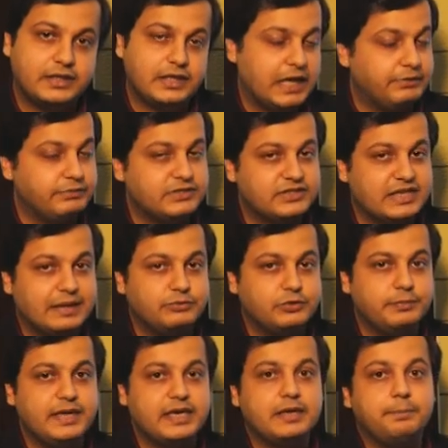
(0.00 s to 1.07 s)
Now it's time to
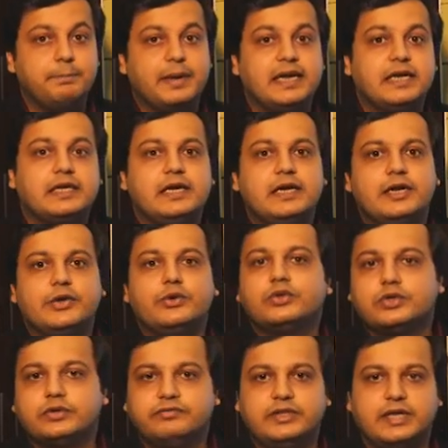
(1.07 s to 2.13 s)
make a mental note
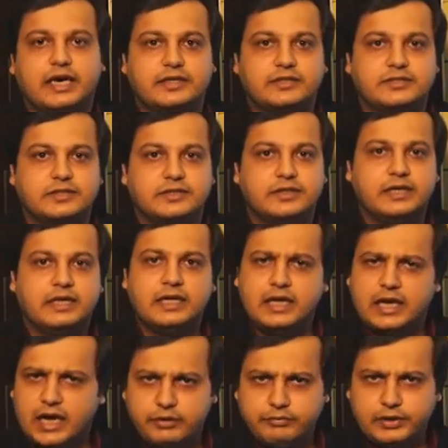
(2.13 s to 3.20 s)
of the answer.
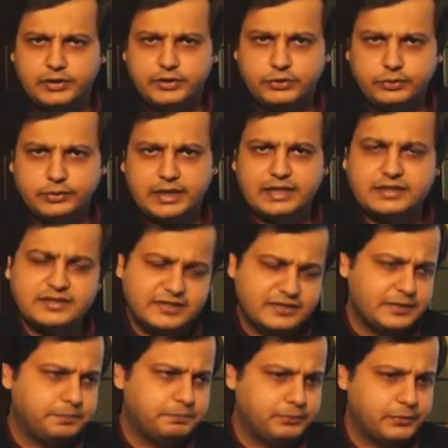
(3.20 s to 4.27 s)
How will you do that?
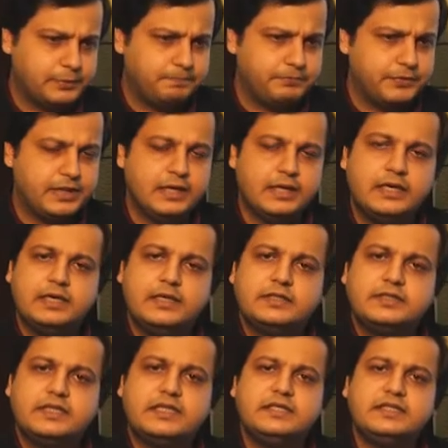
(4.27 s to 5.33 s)
Simple.
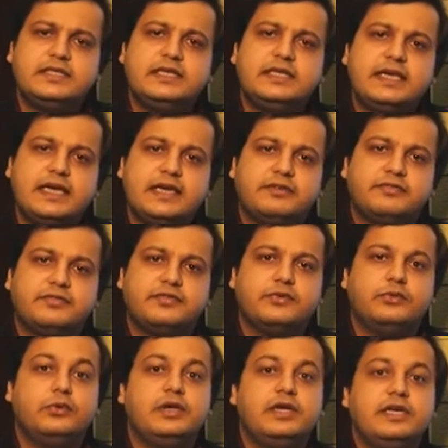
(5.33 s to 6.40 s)
Since he gave
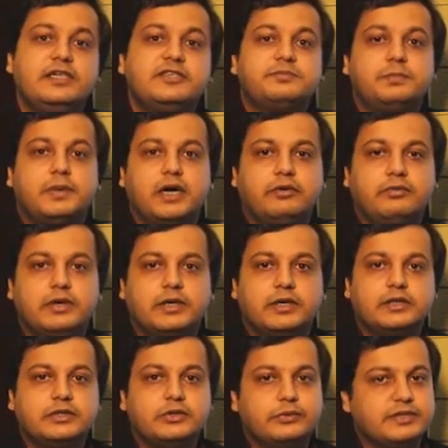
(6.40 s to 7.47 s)
only his
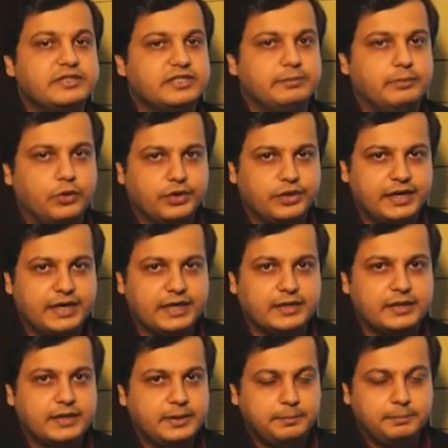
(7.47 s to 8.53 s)
power to his subordinate,
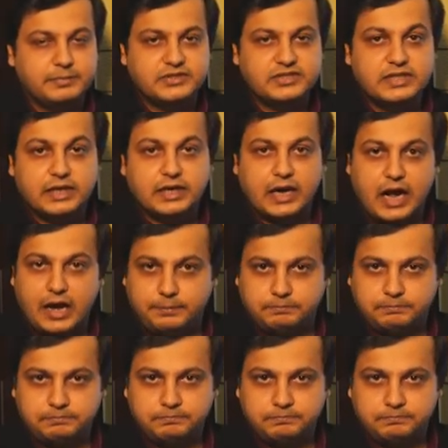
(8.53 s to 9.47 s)
Mr. Ram,